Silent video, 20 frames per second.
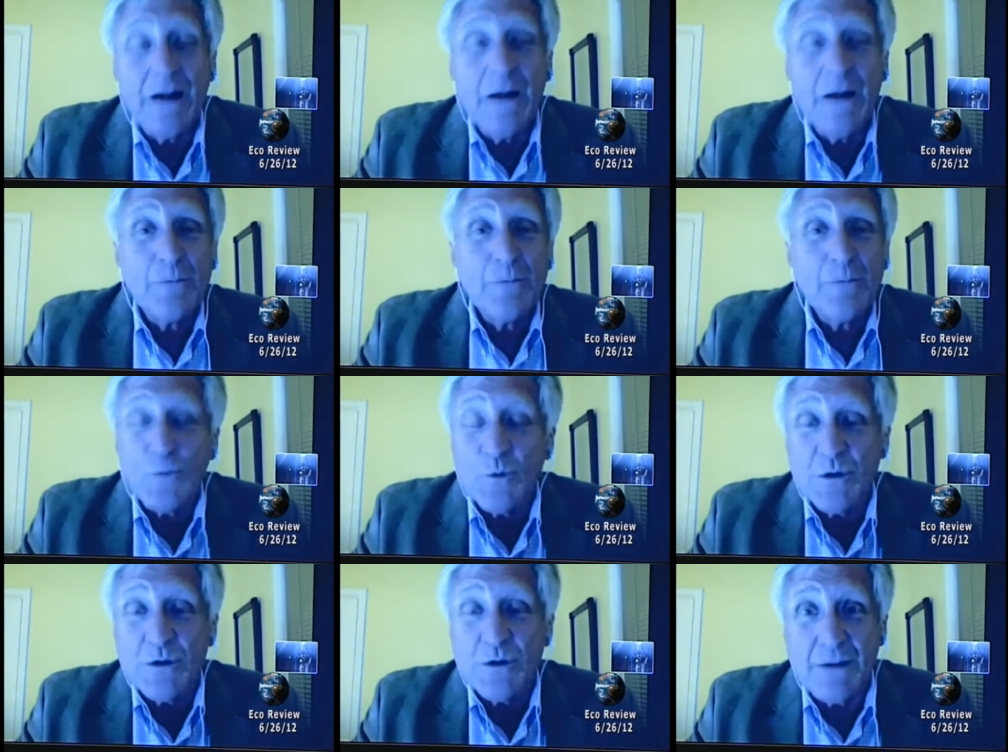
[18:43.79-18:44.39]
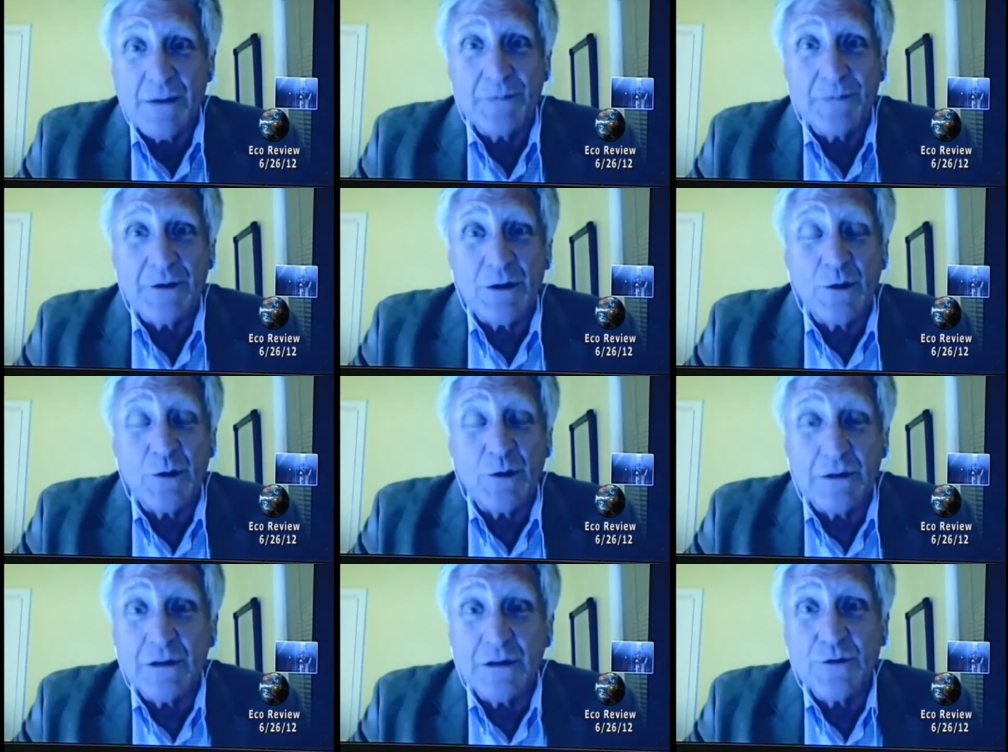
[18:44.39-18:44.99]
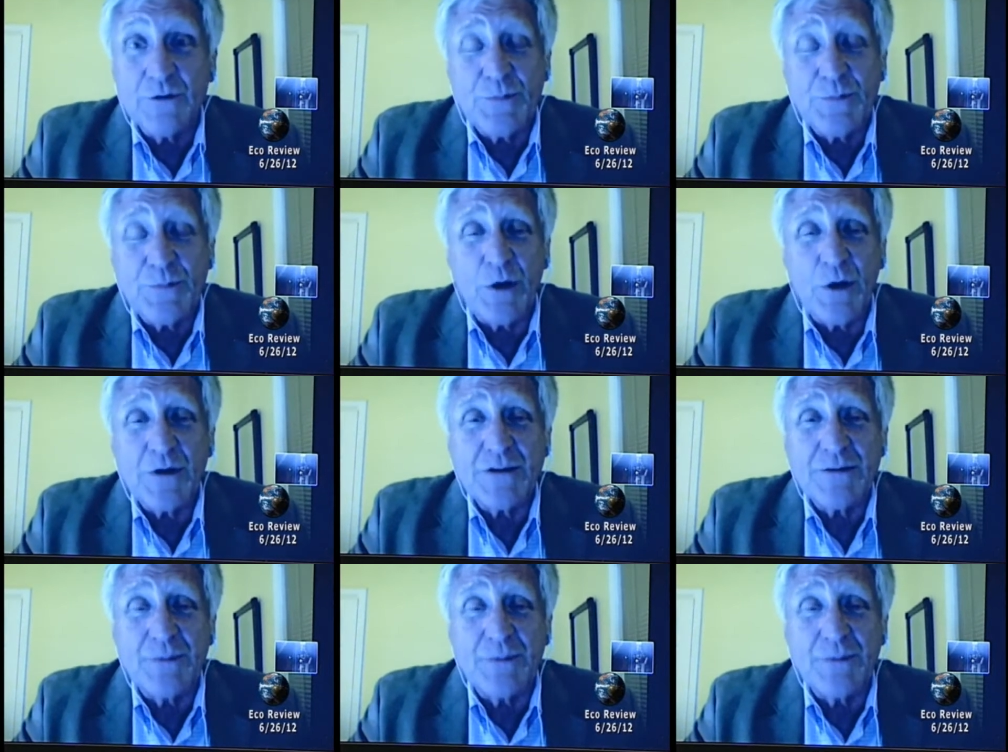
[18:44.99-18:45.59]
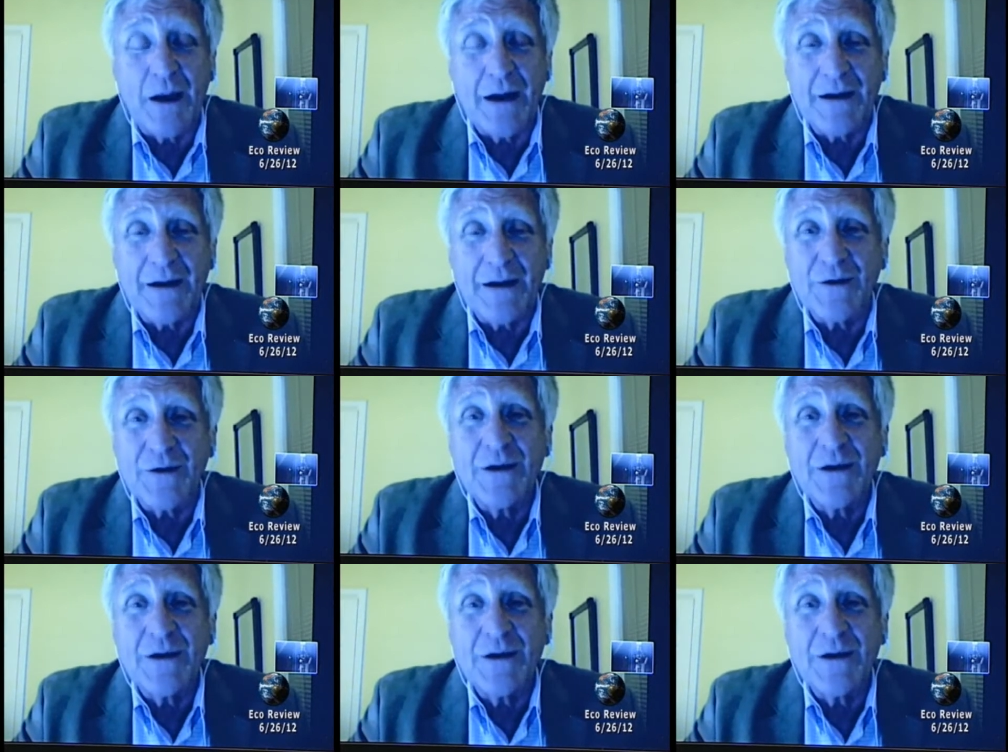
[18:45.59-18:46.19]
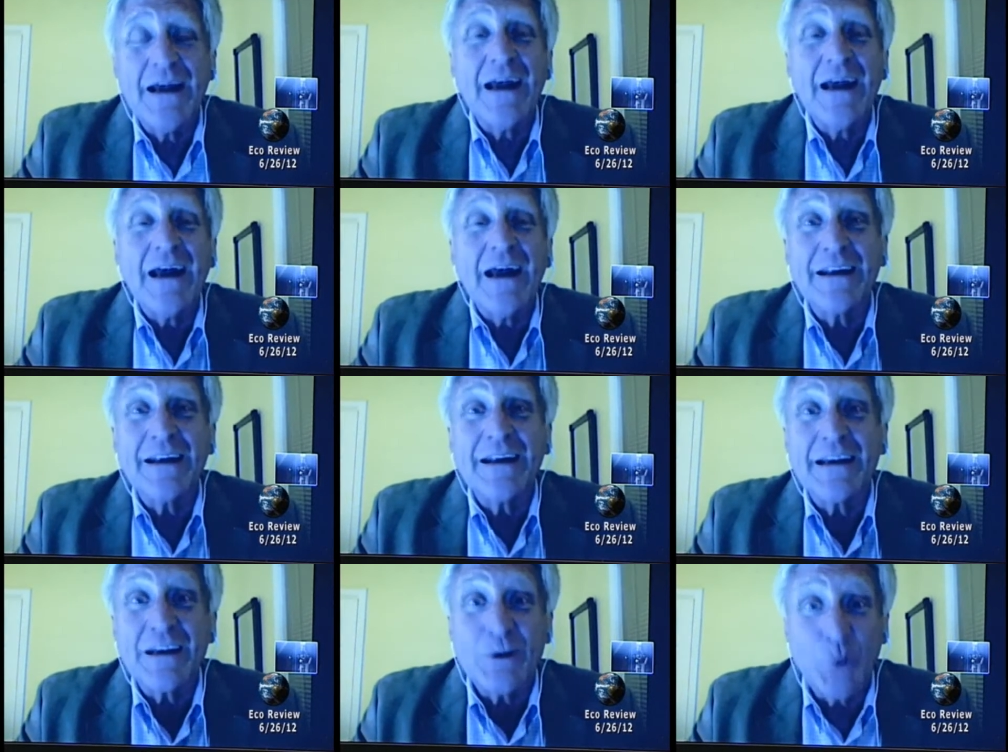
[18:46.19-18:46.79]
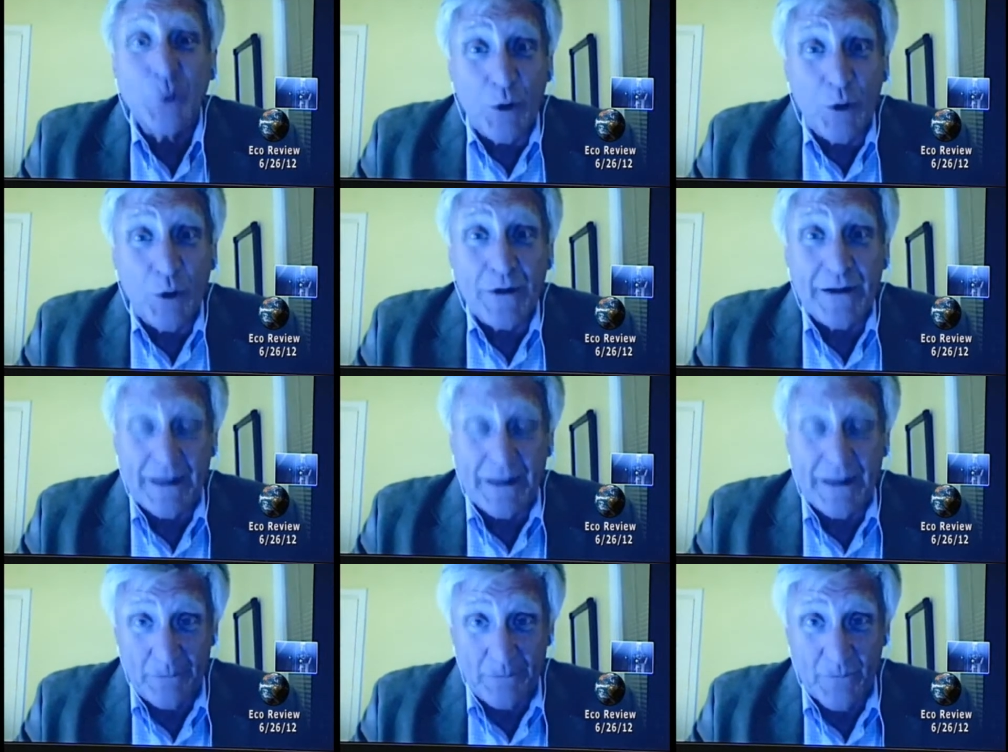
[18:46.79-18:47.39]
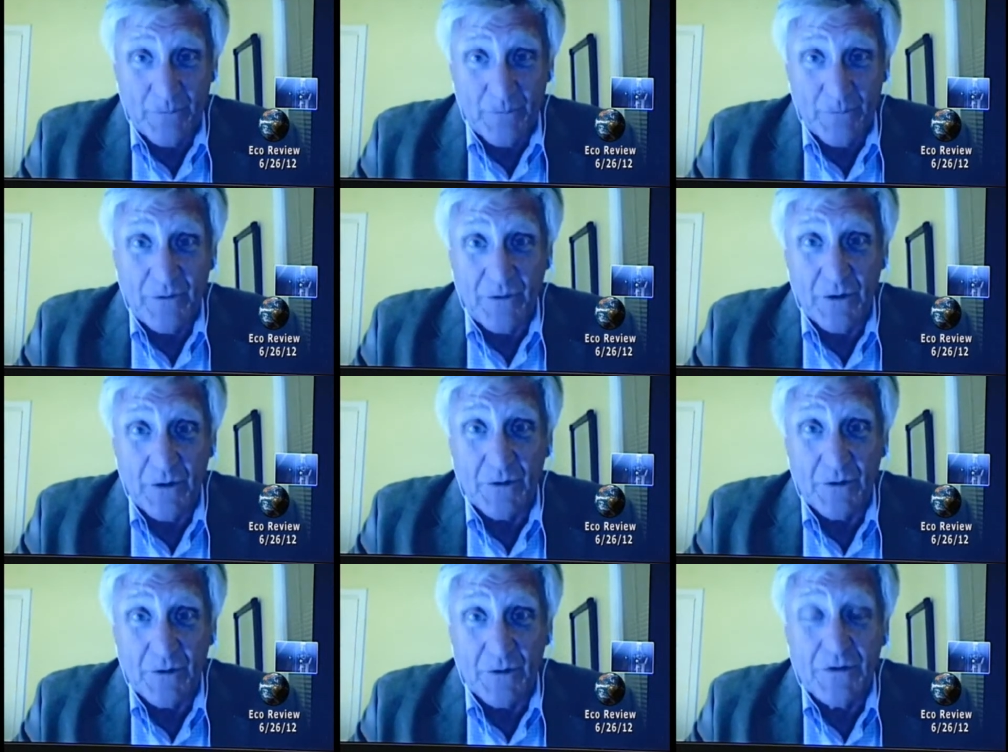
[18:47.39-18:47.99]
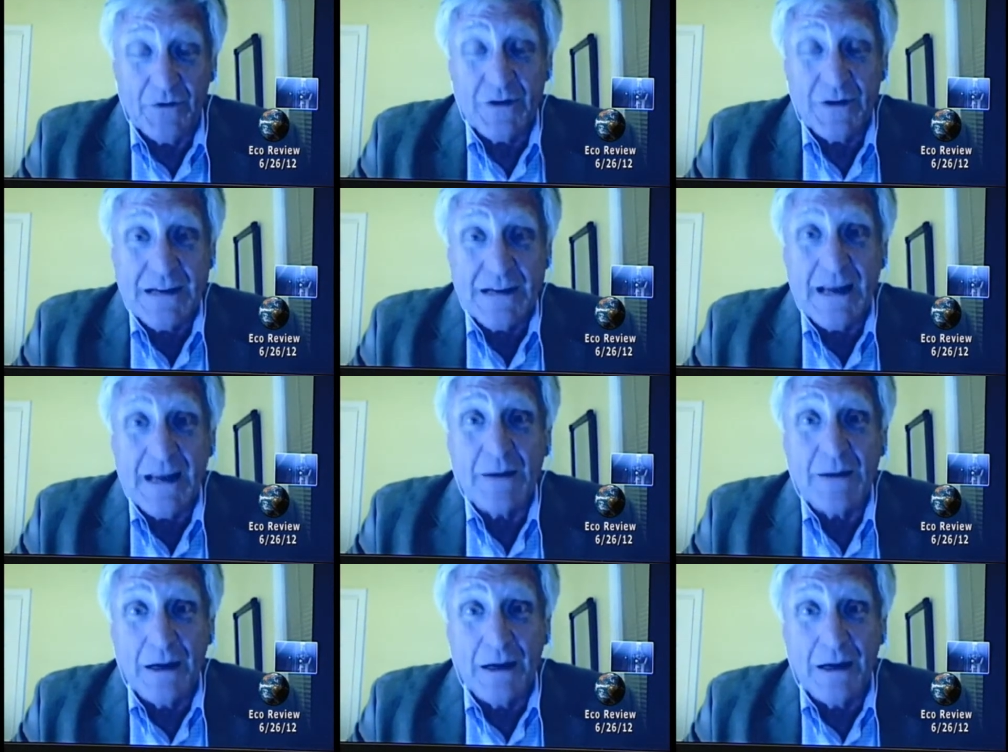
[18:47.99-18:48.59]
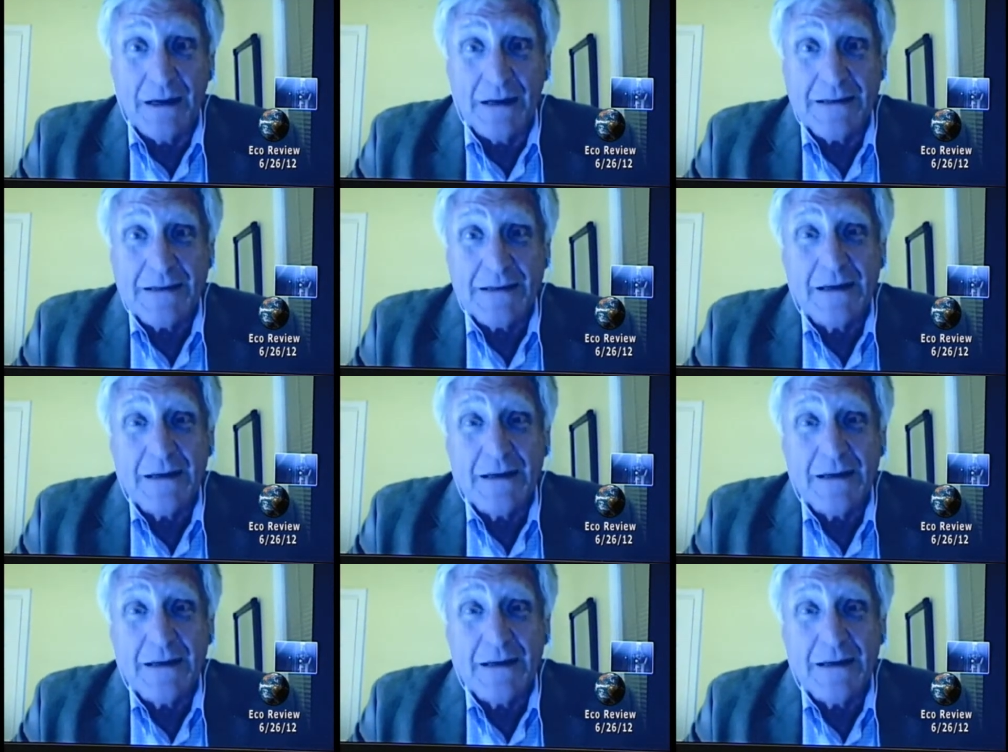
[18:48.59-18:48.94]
with something called the loose parts monitor and ignored it for, for 10 months.